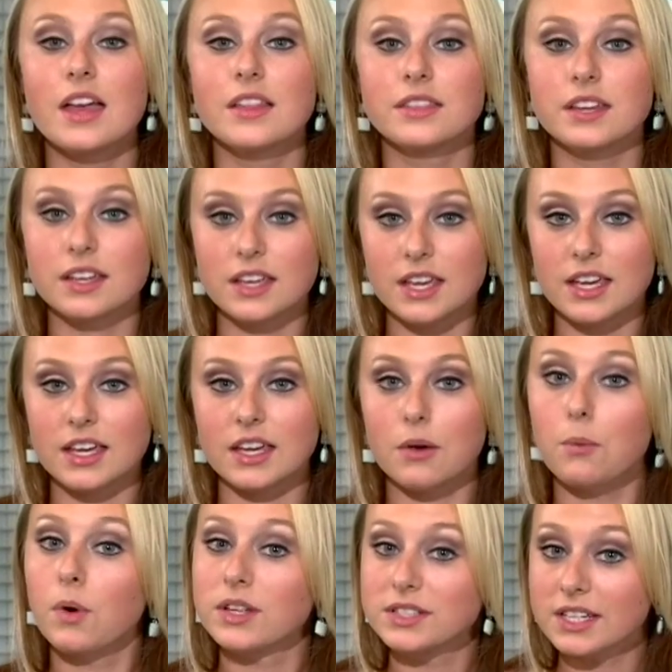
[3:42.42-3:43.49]
The key,
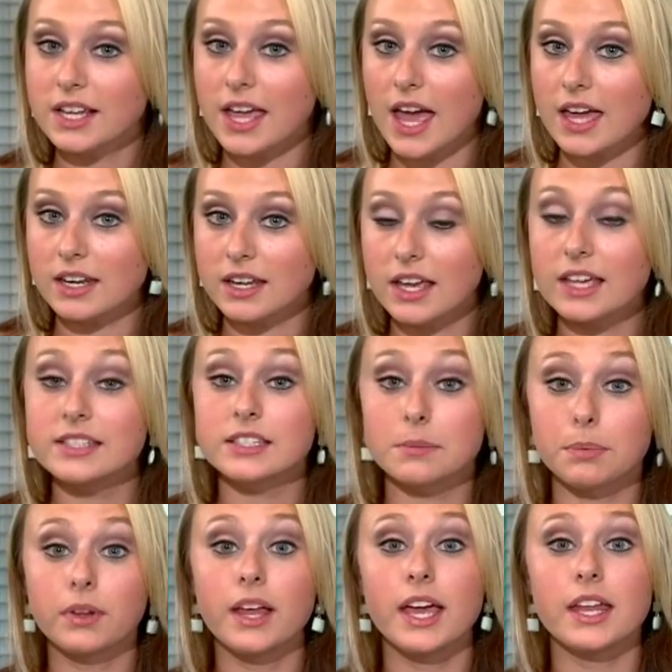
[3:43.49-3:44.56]
once again, is to
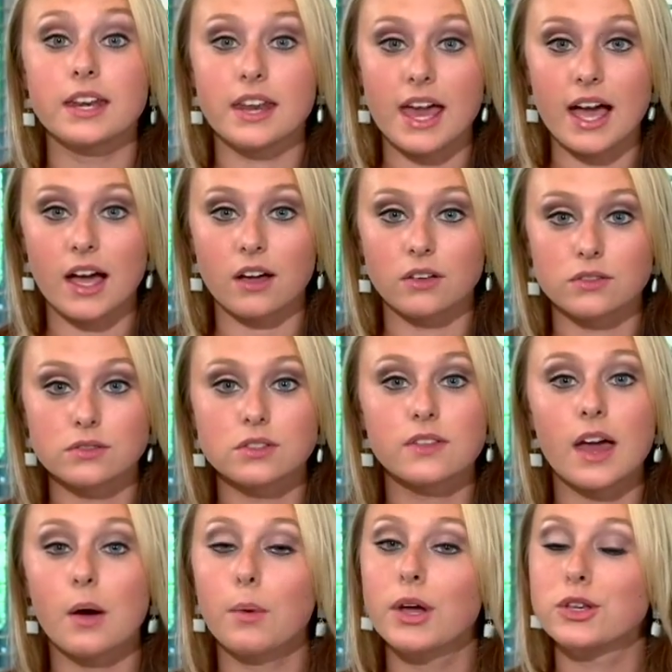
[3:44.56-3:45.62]
plan now, so
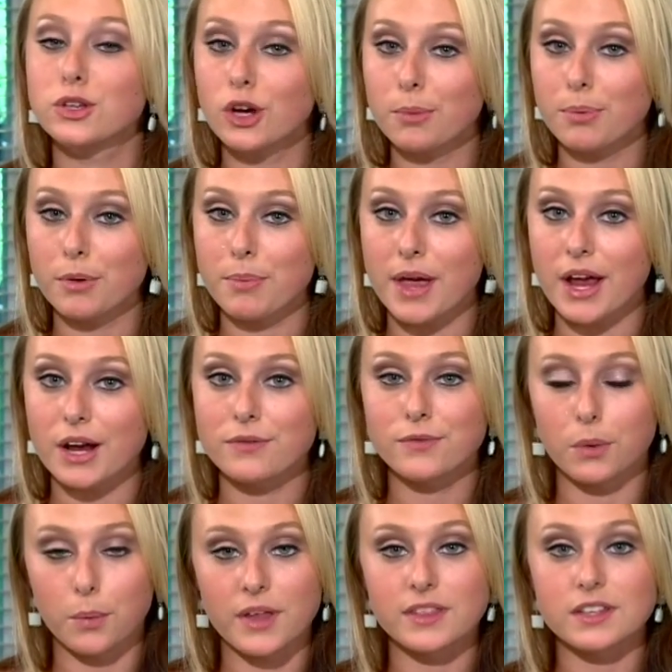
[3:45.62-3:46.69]
that way you're prepared
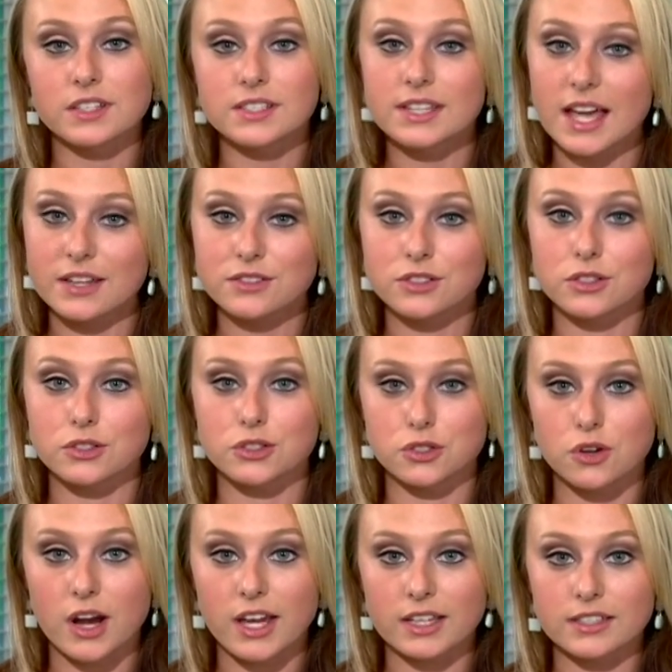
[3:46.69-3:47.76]
for when the disaster
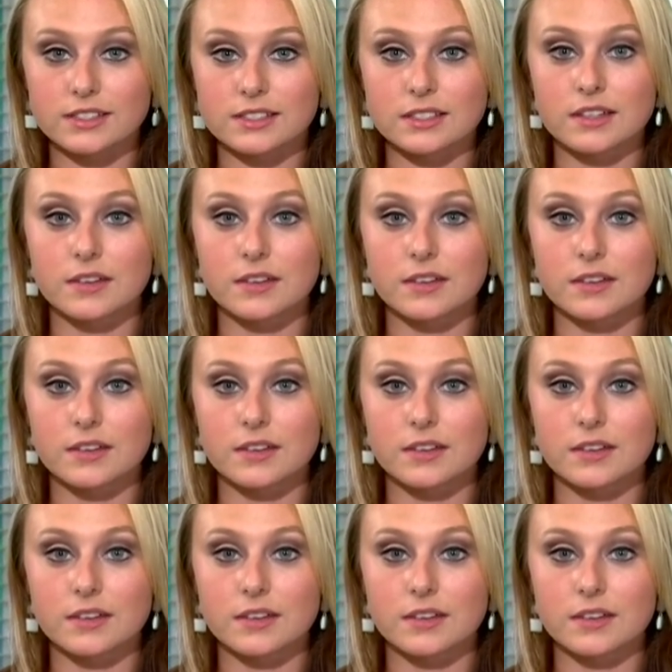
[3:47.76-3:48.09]
strikes.